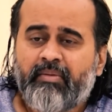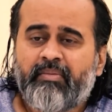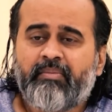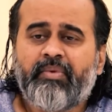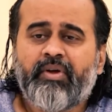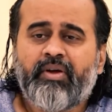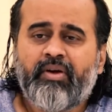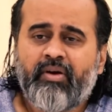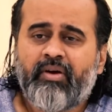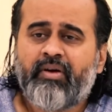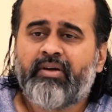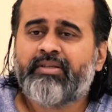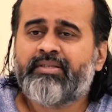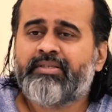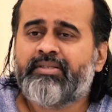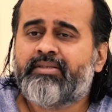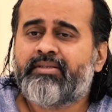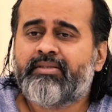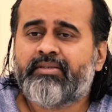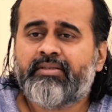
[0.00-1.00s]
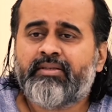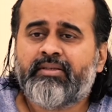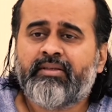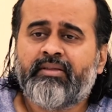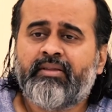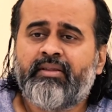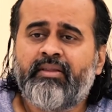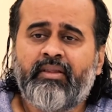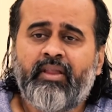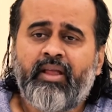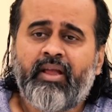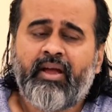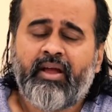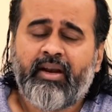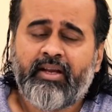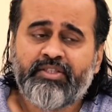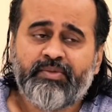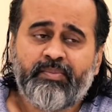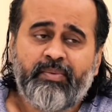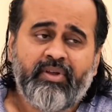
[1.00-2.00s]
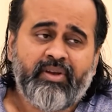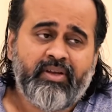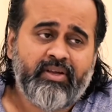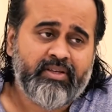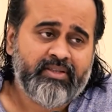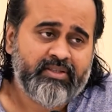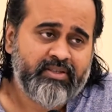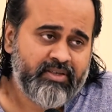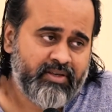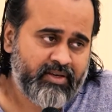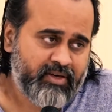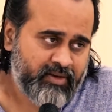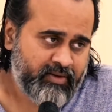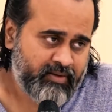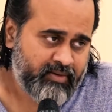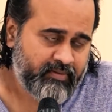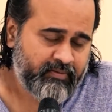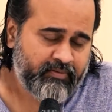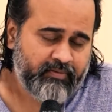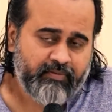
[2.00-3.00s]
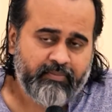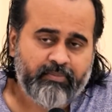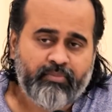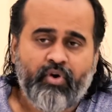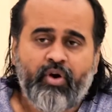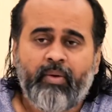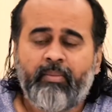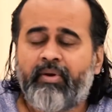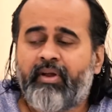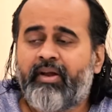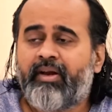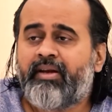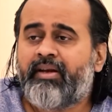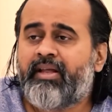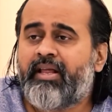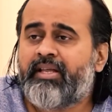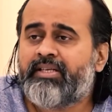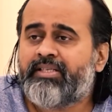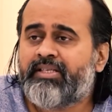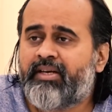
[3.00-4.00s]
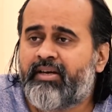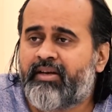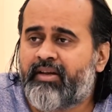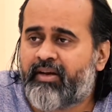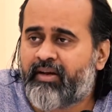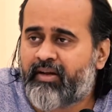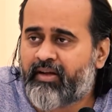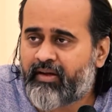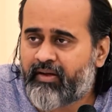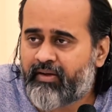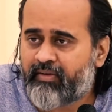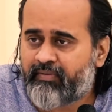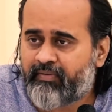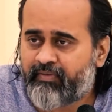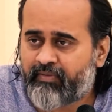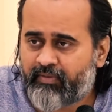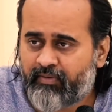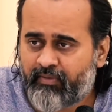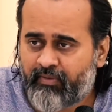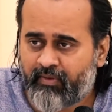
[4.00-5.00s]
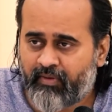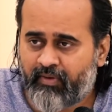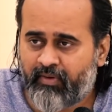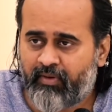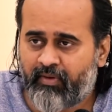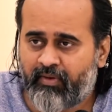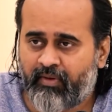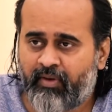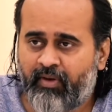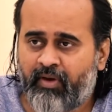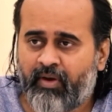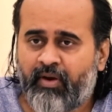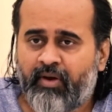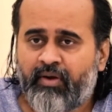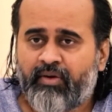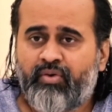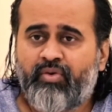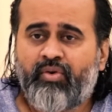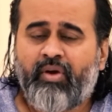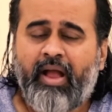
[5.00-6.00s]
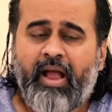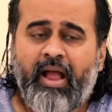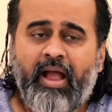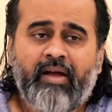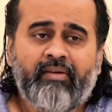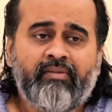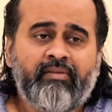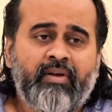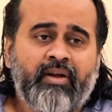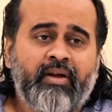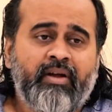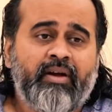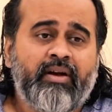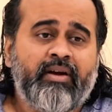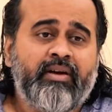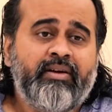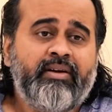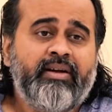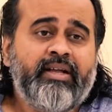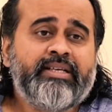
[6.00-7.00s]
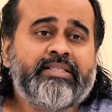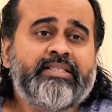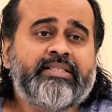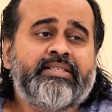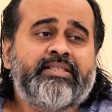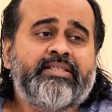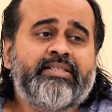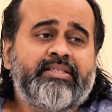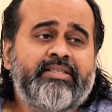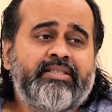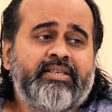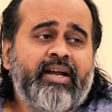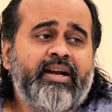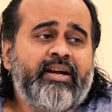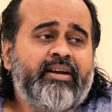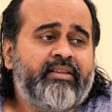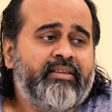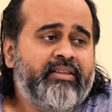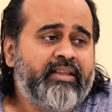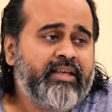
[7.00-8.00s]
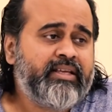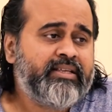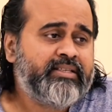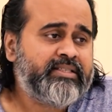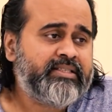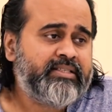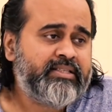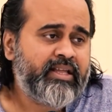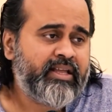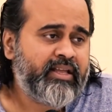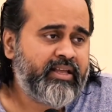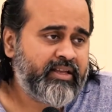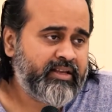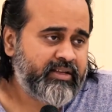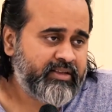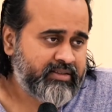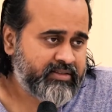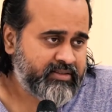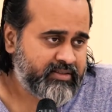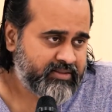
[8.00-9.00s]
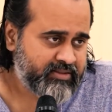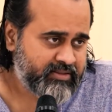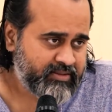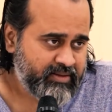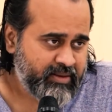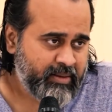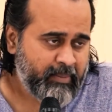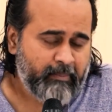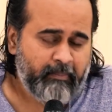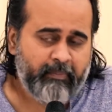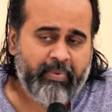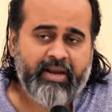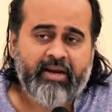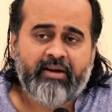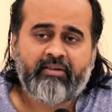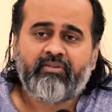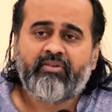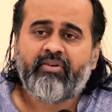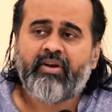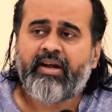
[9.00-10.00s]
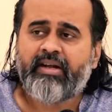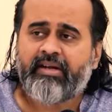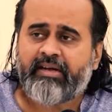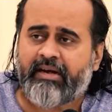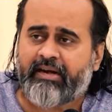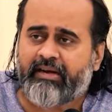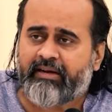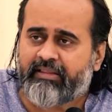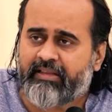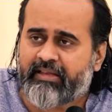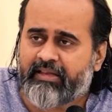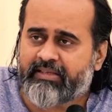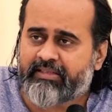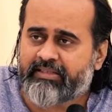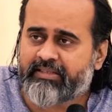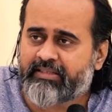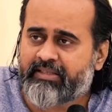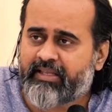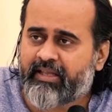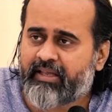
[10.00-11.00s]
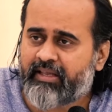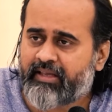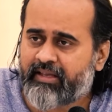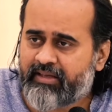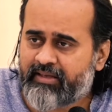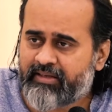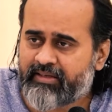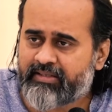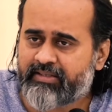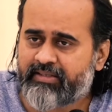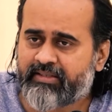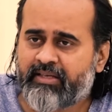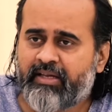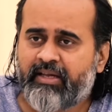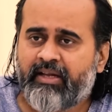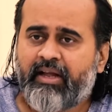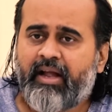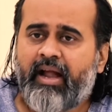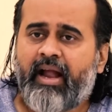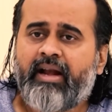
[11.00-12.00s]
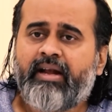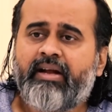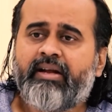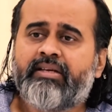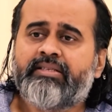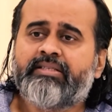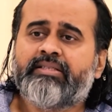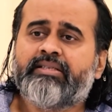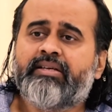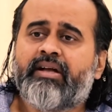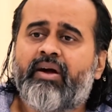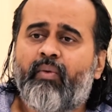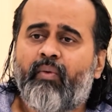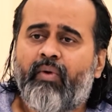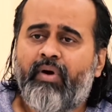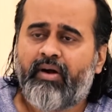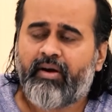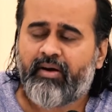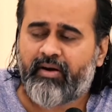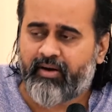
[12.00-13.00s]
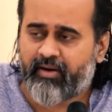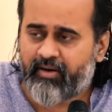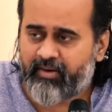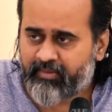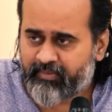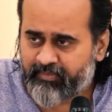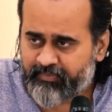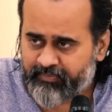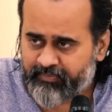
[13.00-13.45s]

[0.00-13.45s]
because they are experienced enough, probably intelligent enough, to have tested these things, penetrated these things, and discovered